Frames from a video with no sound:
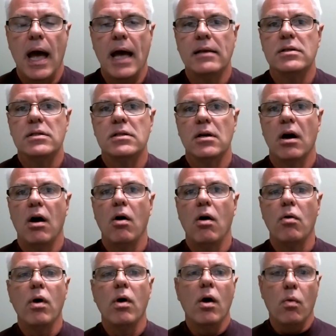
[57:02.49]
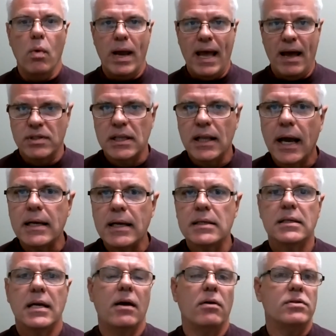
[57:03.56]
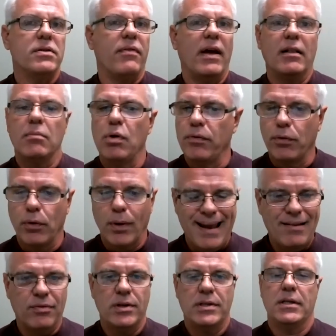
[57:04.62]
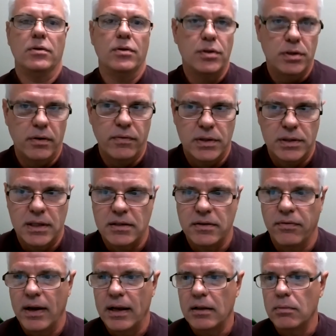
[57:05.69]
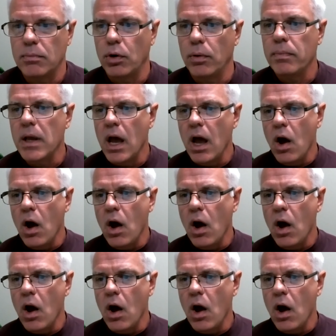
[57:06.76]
And so we have sliding scales available for every single service that's available.